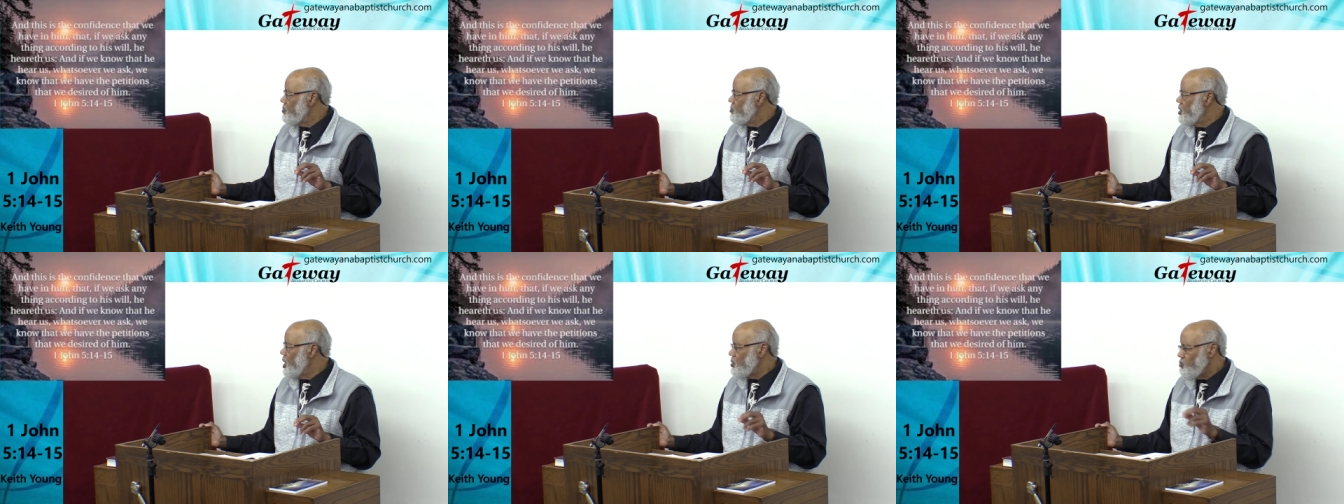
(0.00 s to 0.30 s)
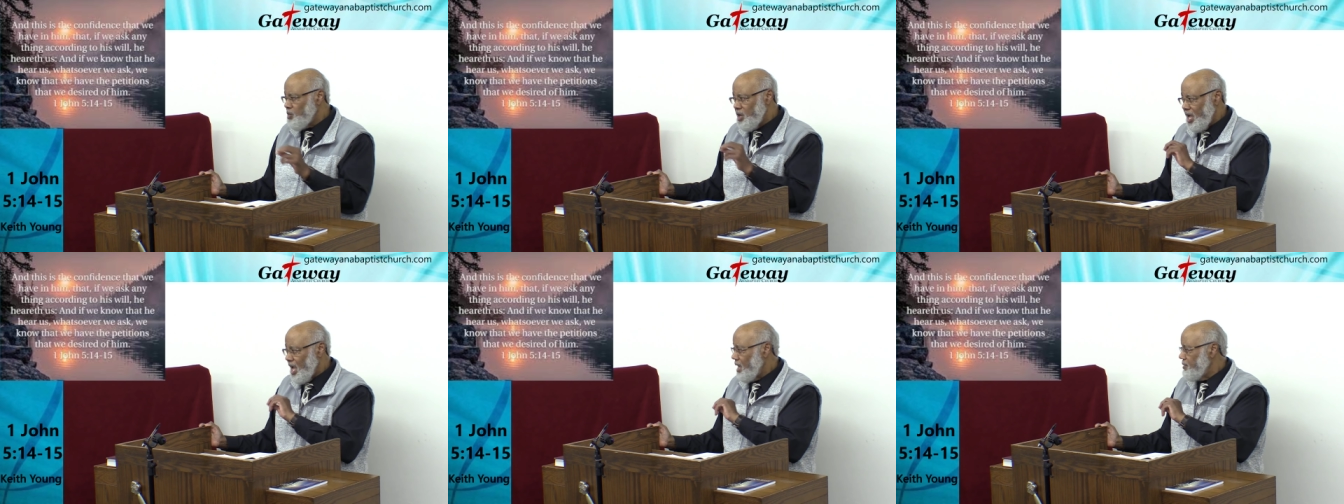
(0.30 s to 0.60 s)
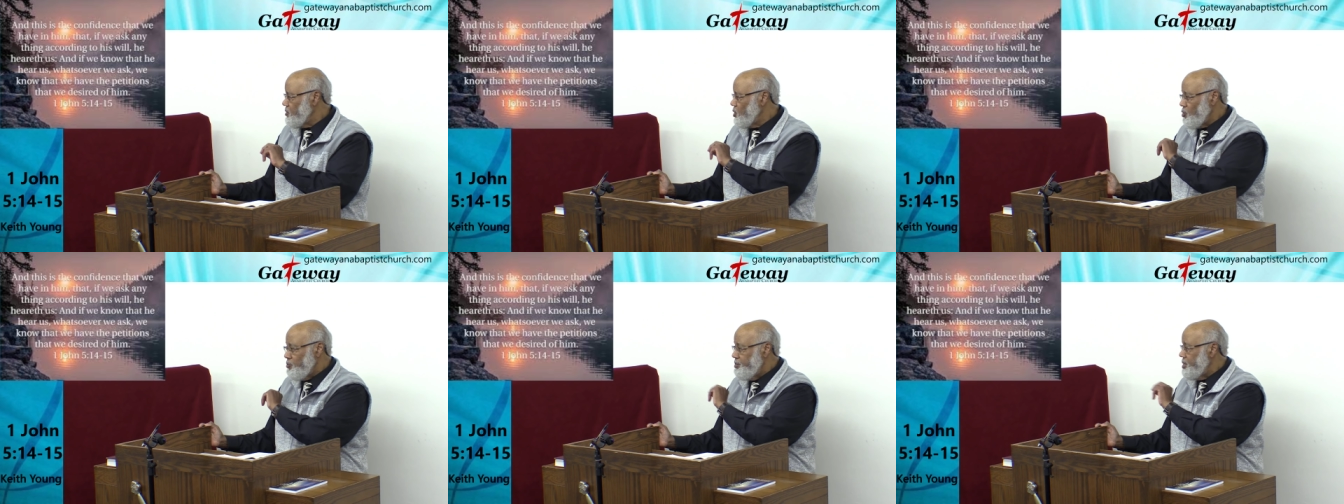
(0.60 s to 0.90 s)
then we
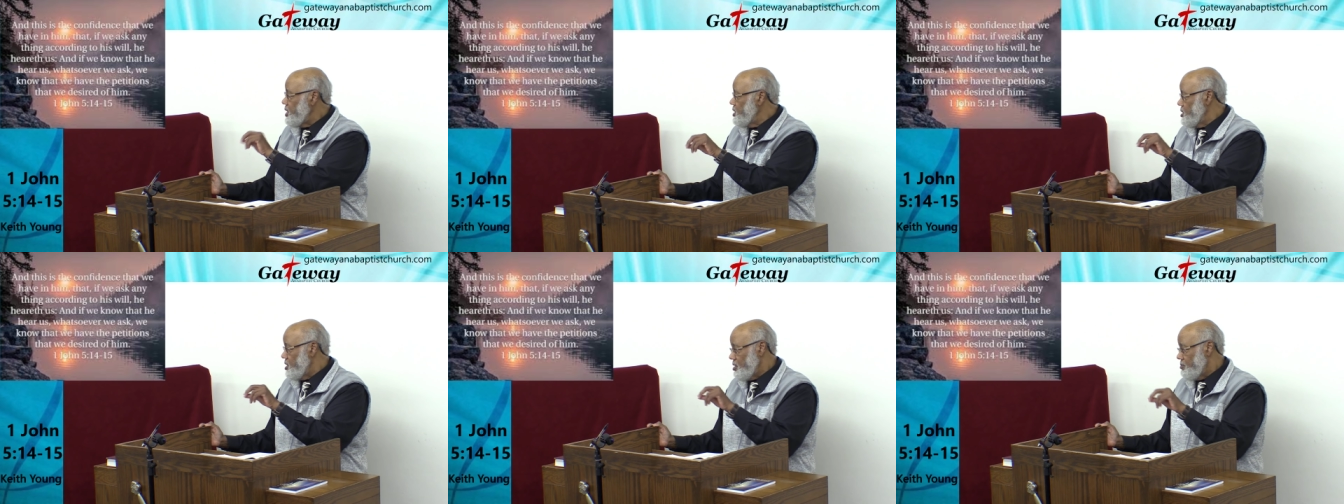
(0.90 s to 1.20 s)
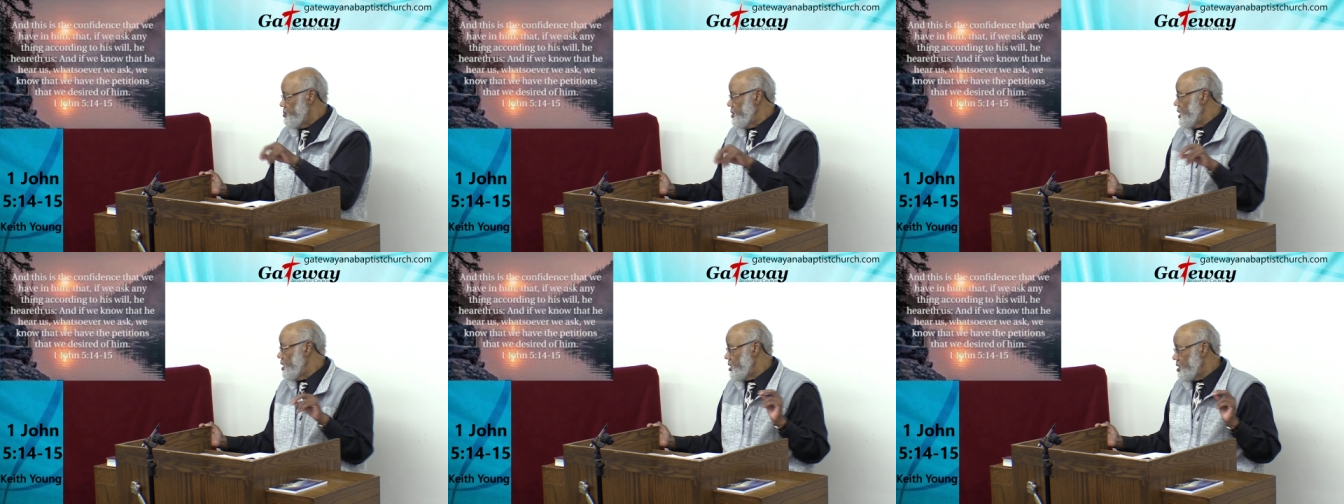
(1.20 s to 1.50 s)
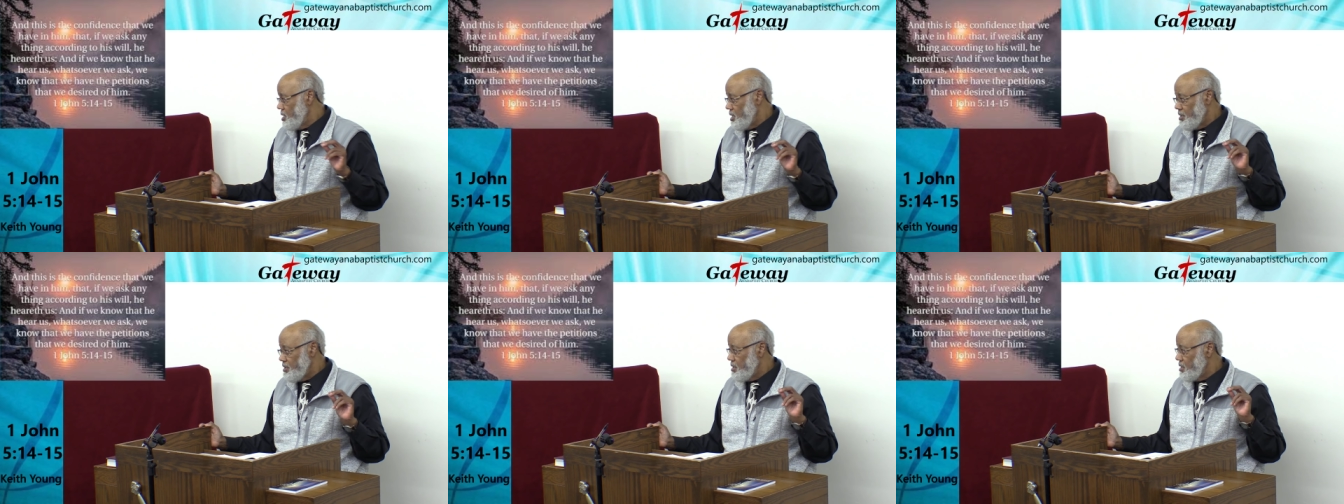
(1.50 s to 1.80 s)
have no business
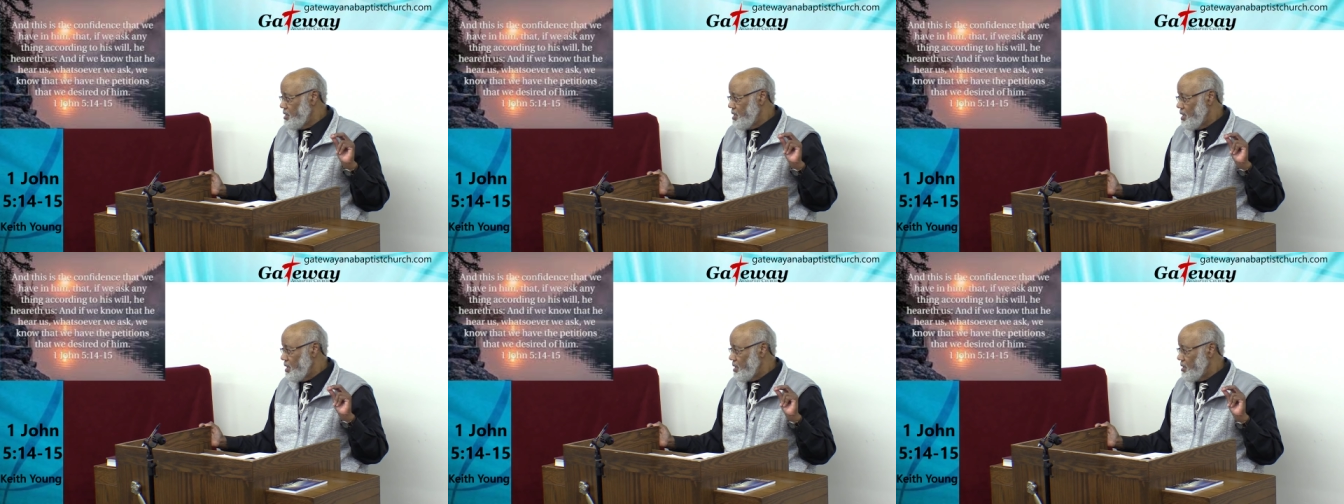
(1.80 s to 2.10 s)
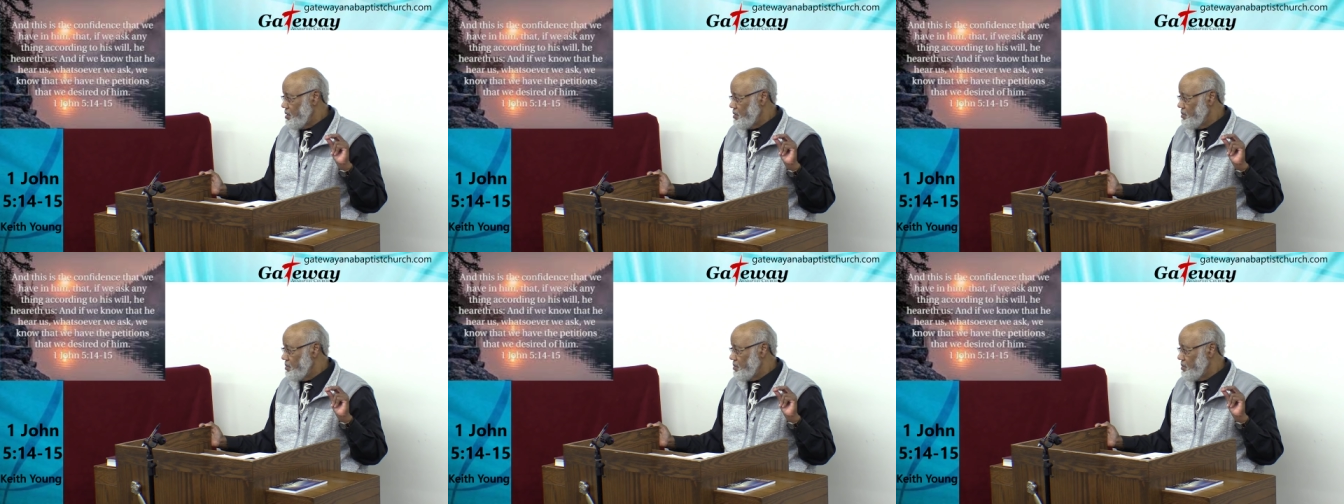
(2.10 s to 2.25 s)
being here today.